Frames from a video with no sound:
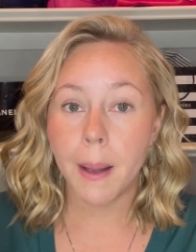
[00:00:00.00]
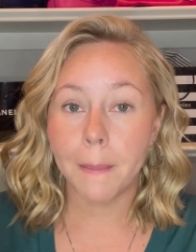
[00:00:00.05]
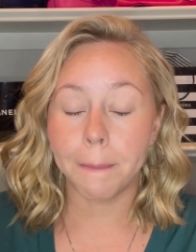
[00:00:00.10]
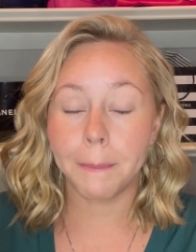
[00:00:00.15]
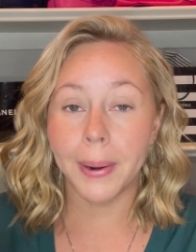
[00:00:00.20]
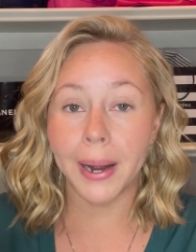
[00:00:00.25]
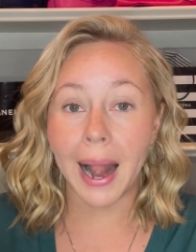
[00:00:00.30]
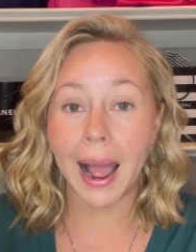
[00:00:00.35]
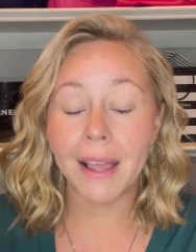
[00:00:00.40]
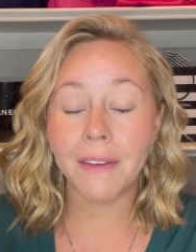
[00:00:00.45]

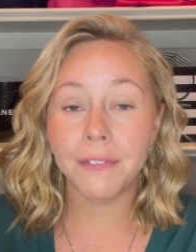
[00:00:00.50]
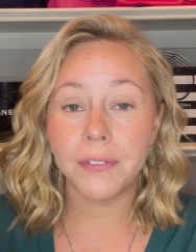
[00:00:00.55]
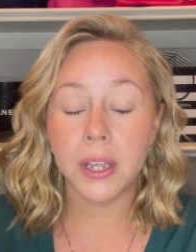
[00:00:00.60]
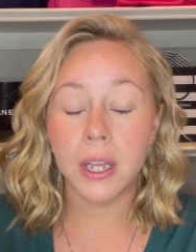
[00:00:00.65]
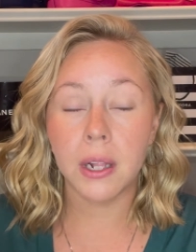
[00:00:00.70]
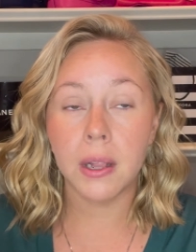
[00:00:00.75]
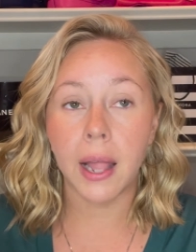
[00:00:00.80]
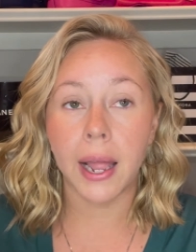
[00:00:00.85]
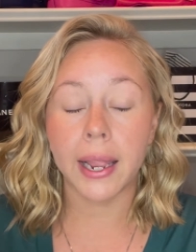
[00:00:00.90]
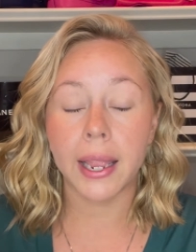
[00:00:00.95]
but I
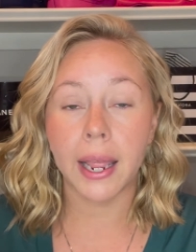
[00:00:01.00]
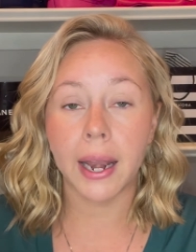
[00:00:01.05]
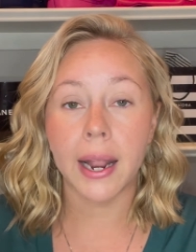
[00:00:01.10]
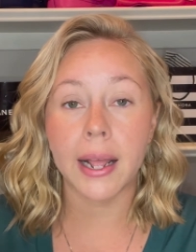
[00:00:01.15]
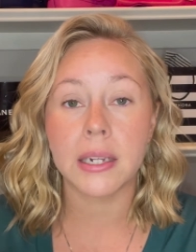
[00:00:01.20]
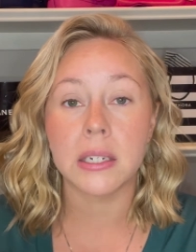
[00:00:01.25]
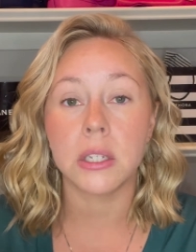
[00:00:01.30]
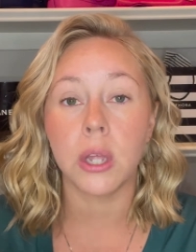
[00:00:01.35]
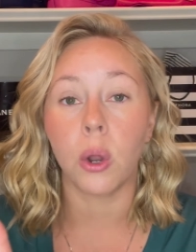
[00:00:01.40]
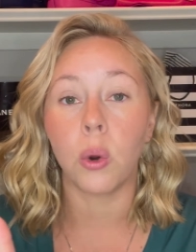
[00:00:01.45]
feel like it
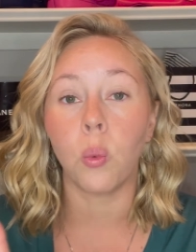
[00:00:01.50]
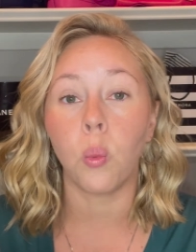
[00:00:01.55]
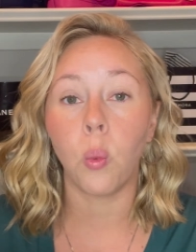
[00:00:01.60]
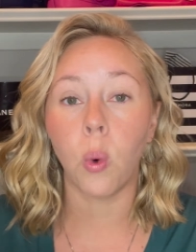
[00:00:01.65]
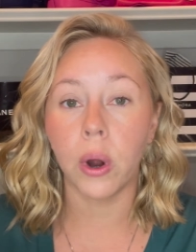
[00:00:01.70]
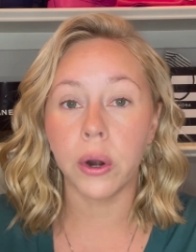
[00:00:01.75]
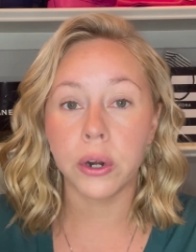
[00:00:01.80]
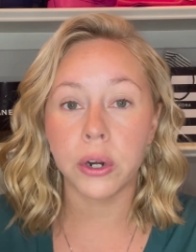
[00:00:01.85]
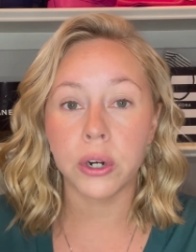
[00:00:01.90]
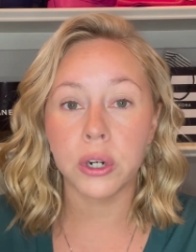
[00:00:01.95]
has done
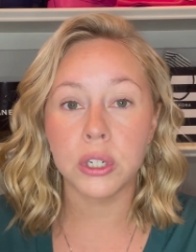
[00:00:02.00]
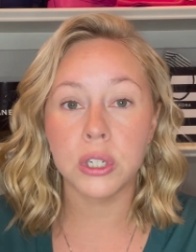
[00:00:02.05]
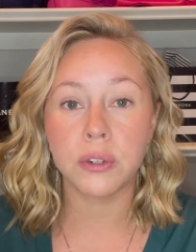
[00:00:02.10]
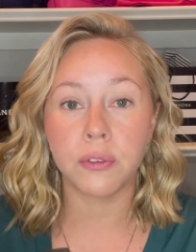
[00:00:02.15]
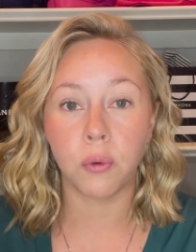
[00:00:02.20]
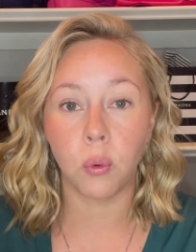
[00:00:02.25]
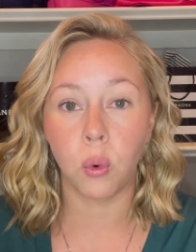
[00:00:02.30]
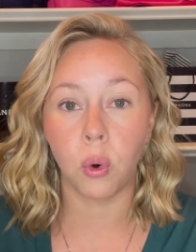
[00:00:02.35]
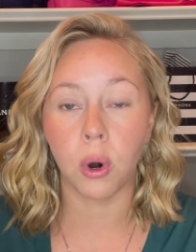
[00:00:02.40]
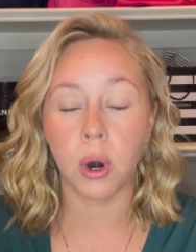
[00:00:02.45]
wonders
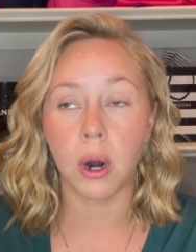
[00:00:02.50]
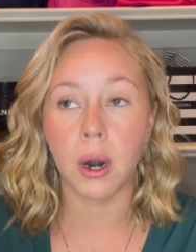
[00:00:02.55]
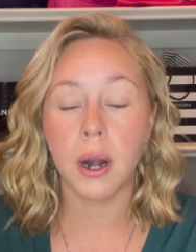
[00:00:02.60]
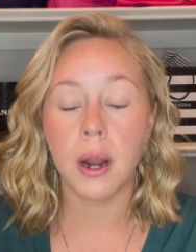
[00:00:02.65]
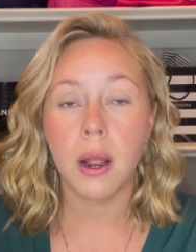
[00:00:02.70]
for